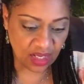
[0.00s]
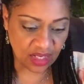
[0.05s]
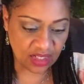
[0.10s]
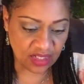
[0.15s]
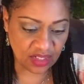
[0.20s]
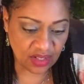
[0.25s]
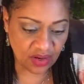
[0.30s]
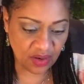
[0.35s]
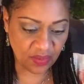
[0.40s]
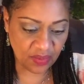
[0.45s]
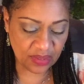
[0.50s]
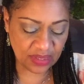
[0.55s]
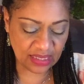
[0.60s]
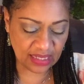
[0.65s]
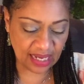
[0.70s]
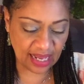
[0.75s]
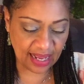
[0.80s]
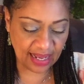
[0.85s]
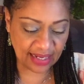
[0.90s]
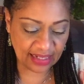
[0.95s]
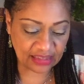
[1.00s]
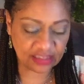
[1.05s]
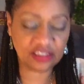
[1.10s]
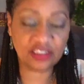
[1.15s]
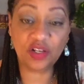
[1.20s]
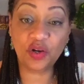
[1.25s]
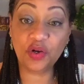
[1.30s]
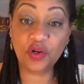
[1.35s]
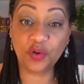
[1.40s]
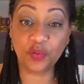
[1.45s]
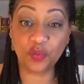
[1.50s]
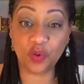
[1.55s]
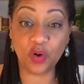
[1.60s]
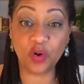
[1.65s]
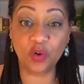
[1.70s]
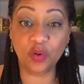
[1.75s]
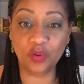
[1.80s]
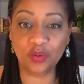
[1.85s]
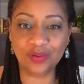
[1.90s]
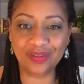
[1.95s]
So it was like, slow your
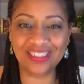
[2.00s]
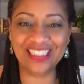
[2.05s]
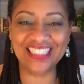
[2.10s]
roll.